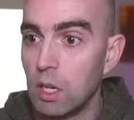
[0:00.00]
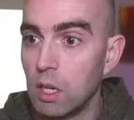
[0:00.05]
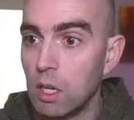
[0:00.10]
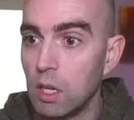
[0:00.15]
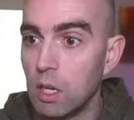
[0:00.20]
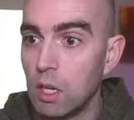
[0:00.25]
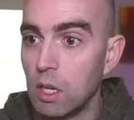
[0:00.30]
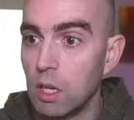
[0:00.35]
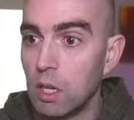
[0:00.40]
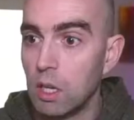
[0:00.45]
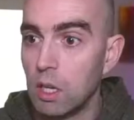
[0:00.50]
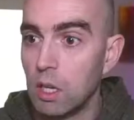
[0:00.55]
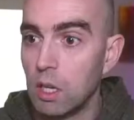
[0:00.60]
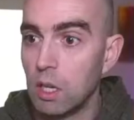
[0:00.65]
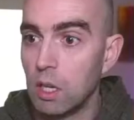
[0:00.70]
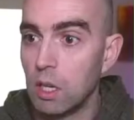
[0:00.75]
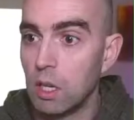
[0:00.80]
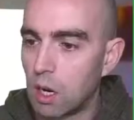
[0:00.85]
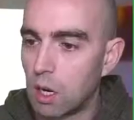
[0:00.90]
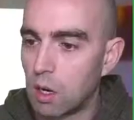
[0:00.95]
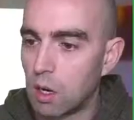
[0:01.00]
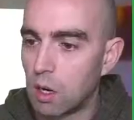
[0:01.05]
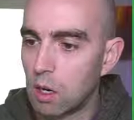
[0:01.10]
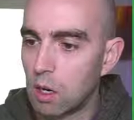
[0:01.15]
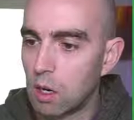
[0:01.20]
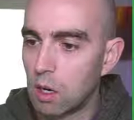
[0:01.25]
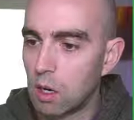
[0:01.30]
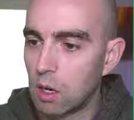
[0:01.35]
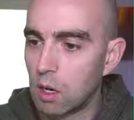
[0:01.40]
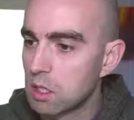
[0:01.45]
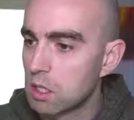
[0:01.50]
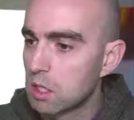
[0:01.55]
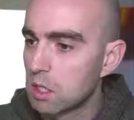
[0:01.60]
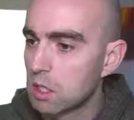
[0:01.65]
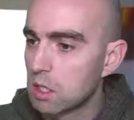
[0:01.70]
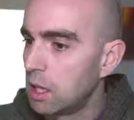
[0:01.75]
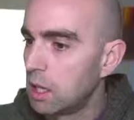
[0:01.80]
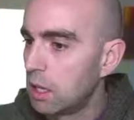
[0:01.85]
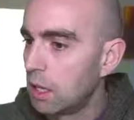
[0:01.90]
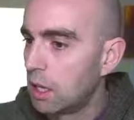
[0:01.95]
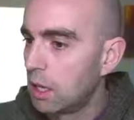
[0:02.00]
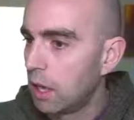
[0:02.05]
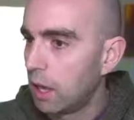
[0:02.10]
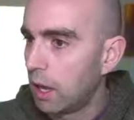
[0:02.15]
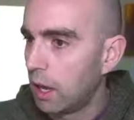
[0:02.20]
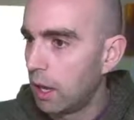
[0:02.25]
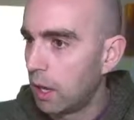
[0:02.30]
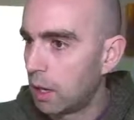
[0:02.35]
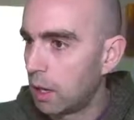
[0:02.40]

autonomous car works. So